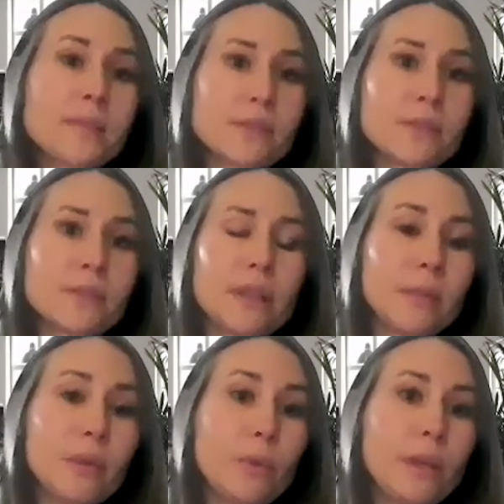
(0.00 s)
absolutely.
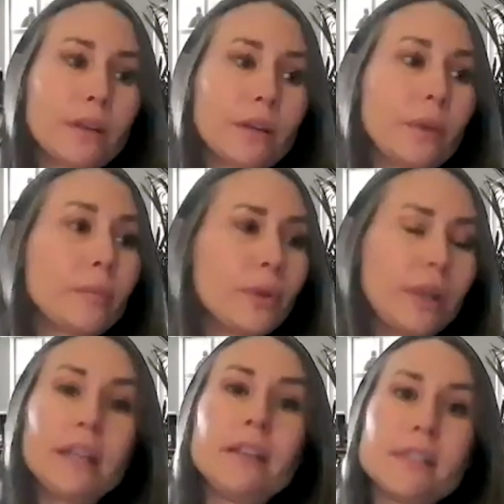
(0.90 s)
I mean, we are we are
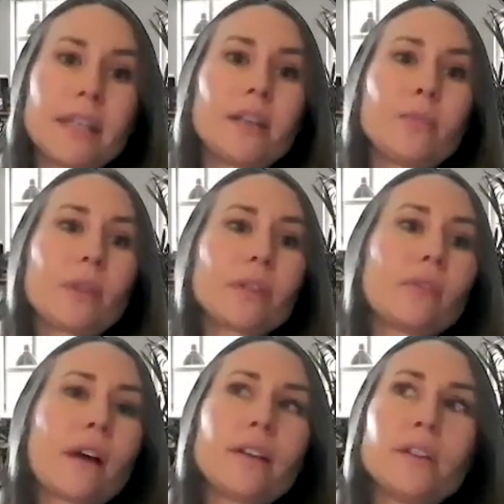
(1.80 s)
pretty inundated with
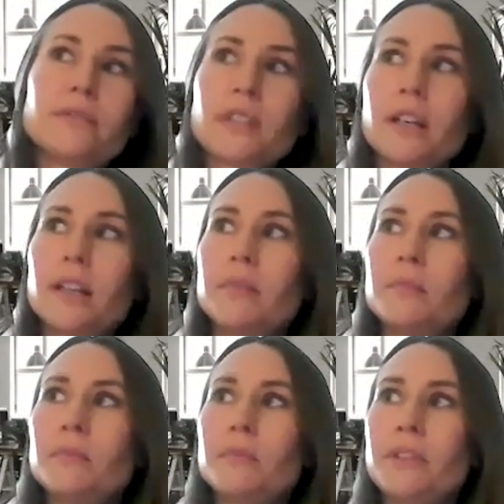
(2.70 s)
a lot of
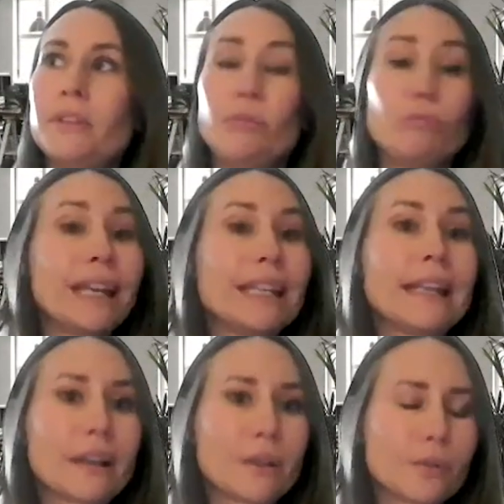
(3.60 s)
um, very right
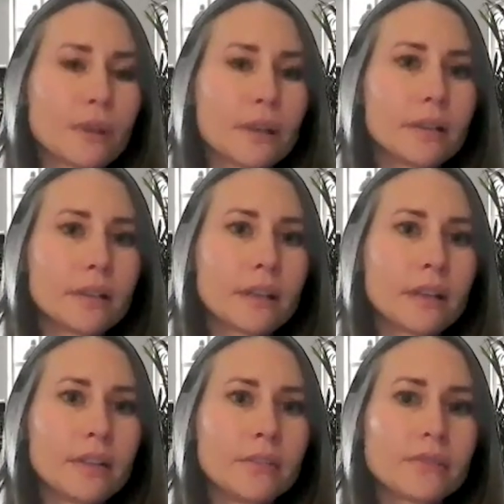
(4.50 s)
now uh,
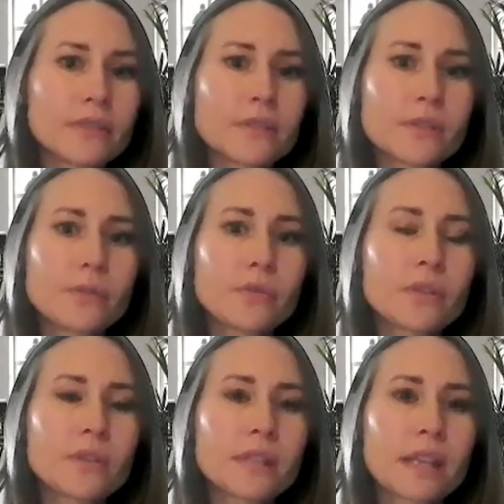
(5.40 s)
kind of
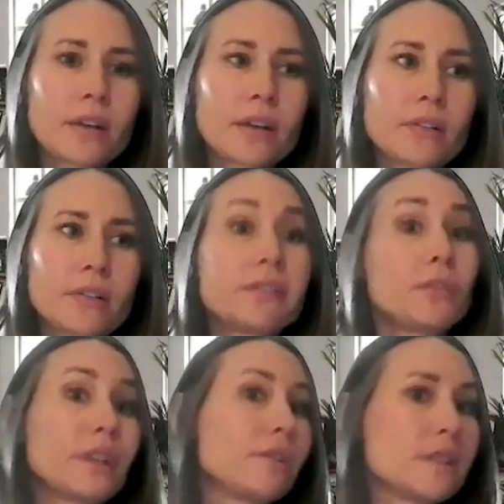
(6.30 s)
solutions that are
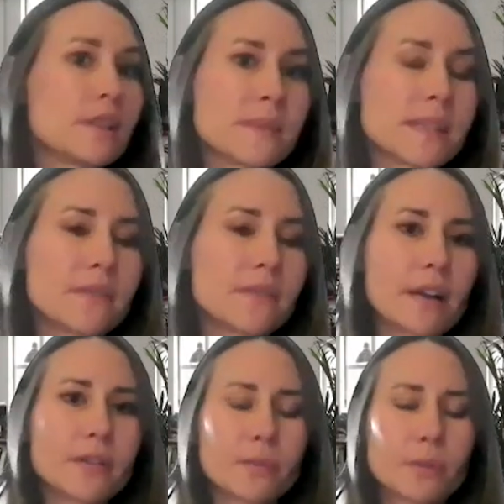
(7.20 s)
still figuring themselves
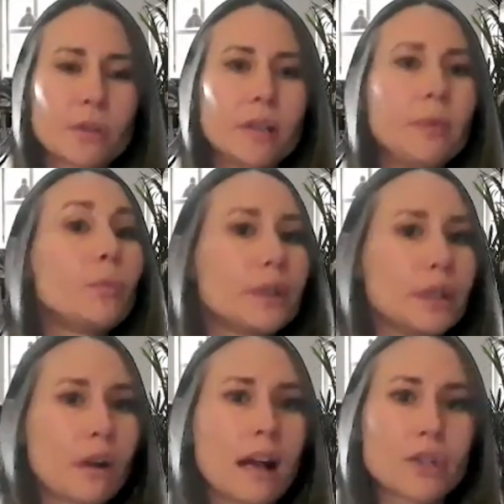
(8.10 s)
out. So we're trying to be
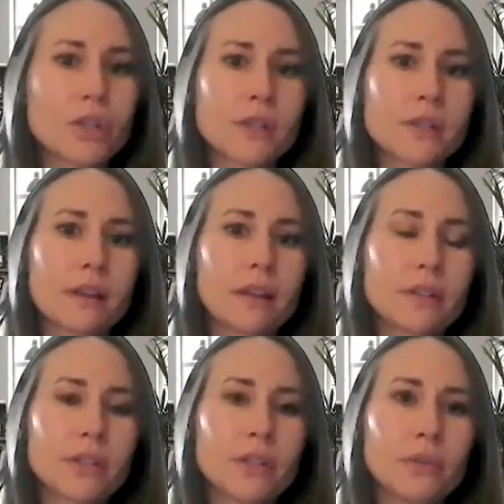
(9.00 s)
really cautious
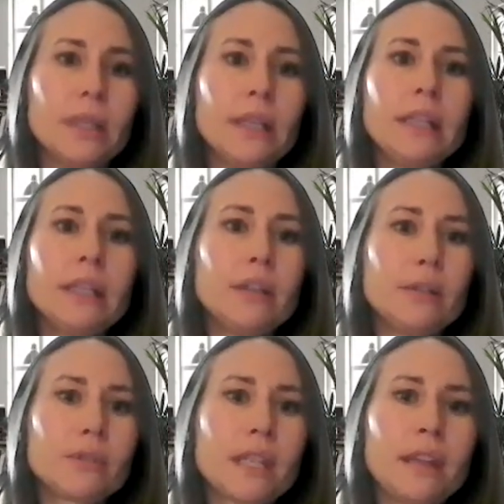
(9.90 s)
not to, you
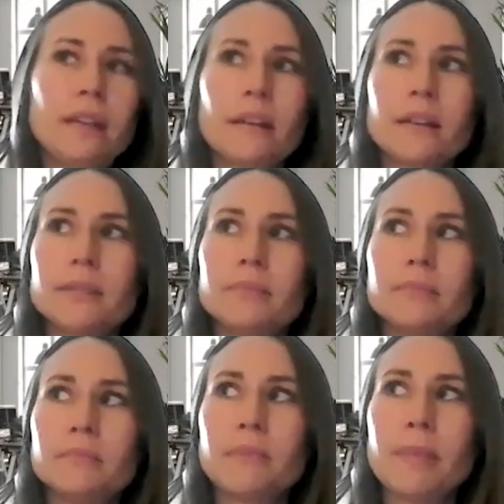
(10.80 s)
know, take
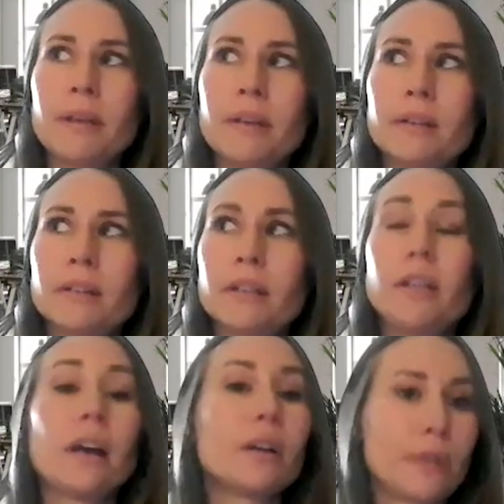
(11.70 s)
um, maybe a, a
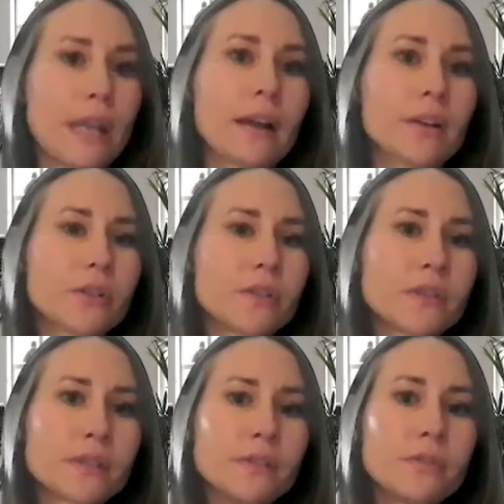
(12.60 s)
gut
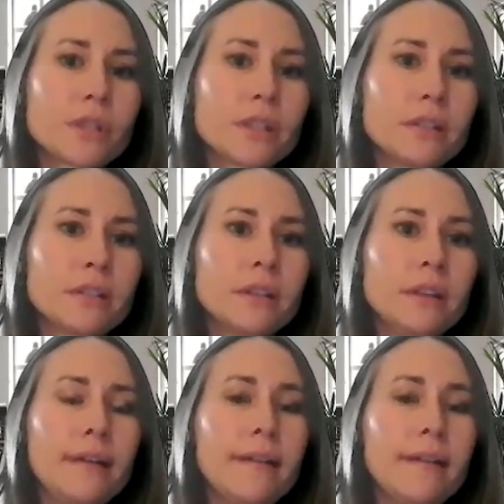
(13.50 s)
reaction solution